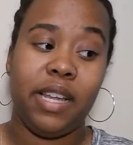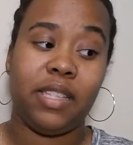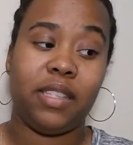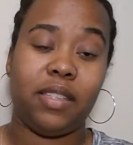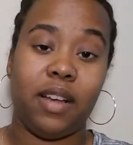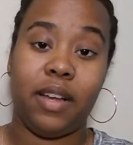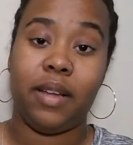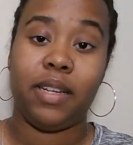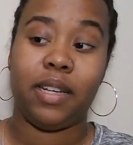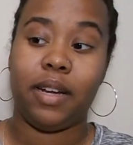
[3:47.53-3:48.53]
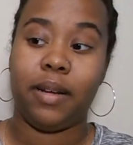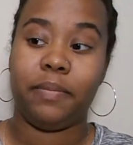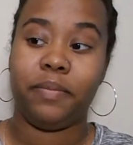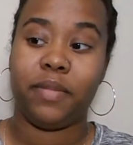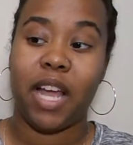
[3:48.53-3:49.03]
And
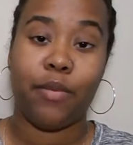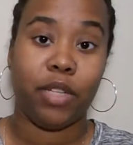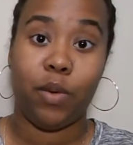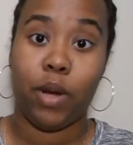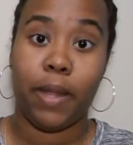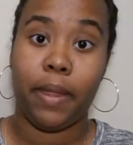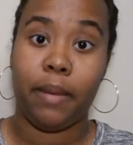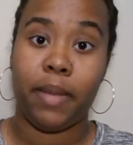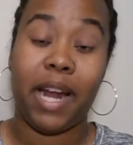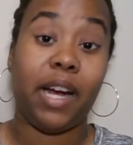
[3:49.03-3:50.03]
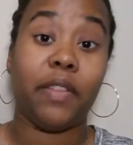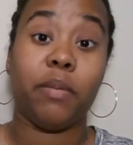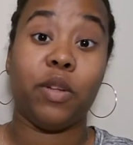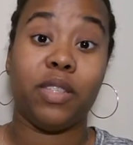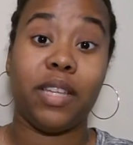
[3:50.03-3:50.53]
I really wanted them, and I got
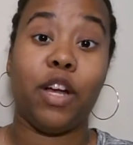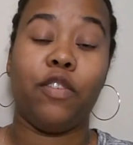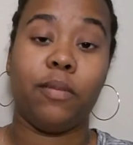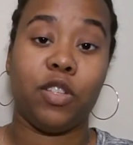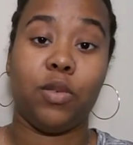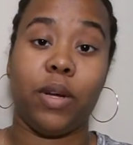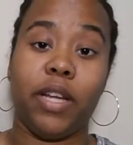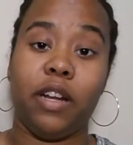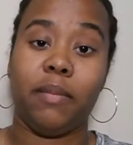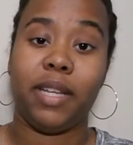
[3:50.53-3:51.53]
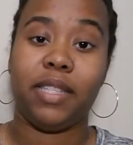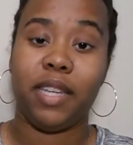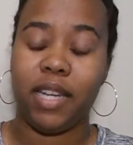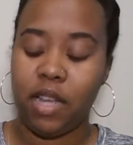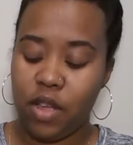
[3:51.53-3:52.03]
them on sale from a store here in my
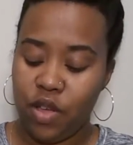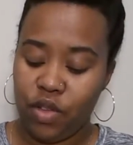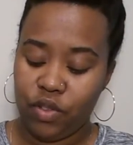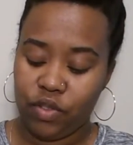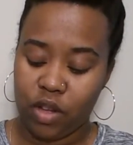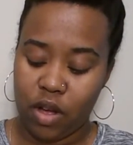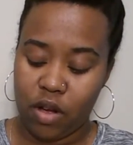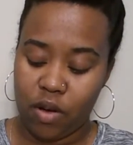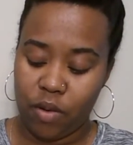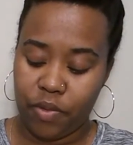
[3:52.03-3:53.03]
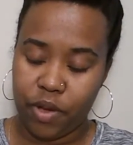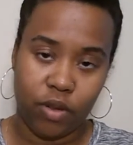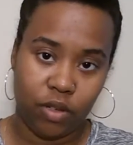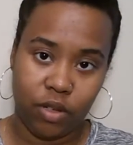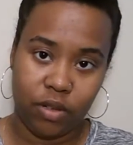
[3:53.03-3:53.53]
city. So
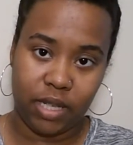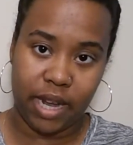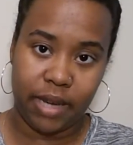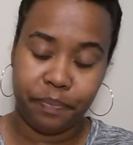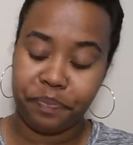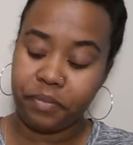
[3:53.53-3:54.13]
those are a little tight,